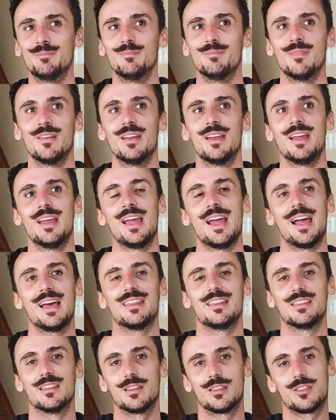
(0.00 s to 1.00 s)
And then the
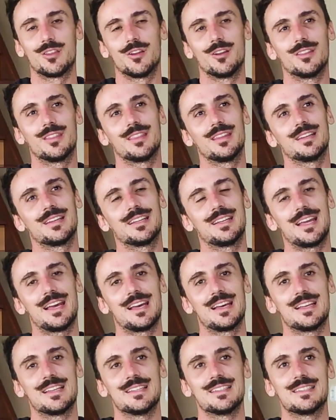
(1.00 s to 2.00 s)
third thing it has
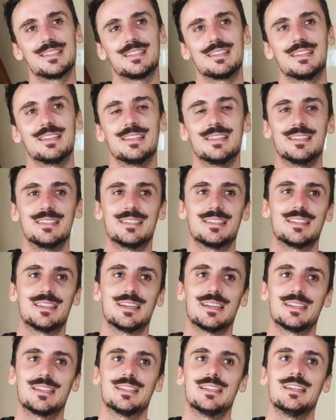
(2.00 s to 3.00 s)
is that
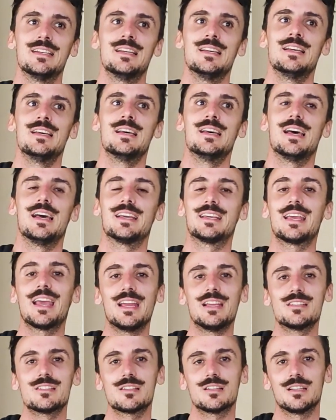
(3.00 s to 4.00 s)
occasionally you'll
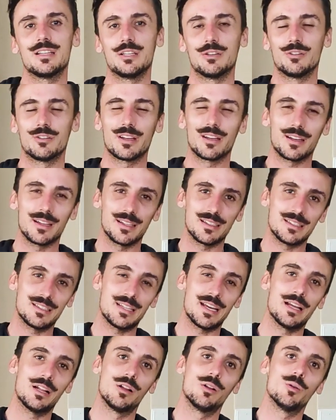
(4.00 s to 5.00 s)
get a tailwind
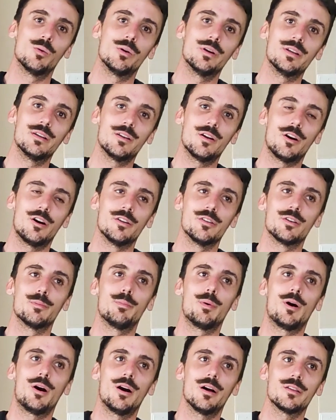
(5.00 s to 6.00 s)
on departure,
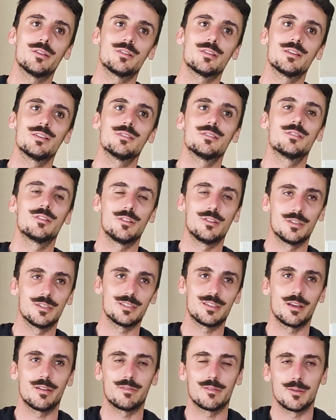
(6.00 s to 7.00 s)
so you just have to be on
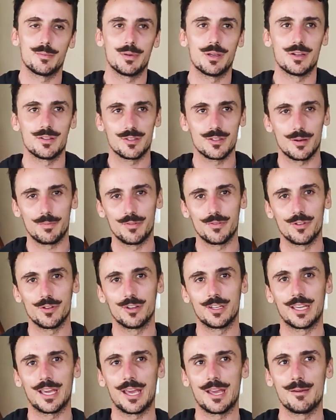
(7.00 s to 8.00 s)
top of your game,
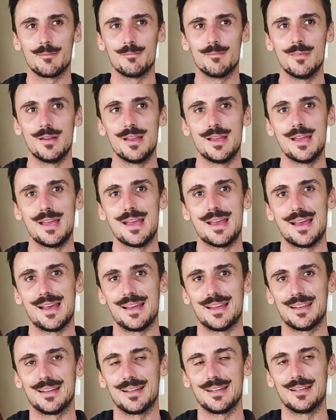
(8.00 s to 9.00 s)
and
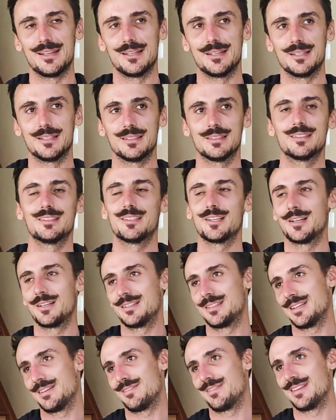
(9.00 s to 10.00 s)
yeah, it definitely
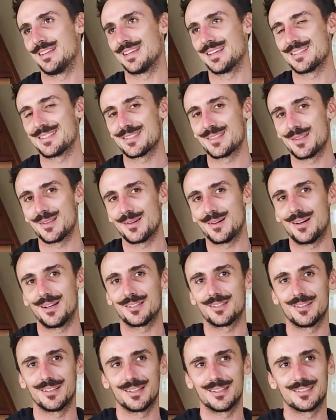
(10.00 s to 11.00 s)
gets the heart going.
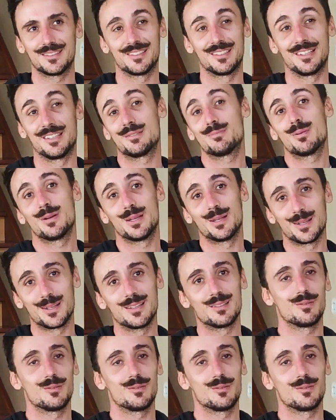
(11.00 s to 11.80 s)
So that's pretty good as well.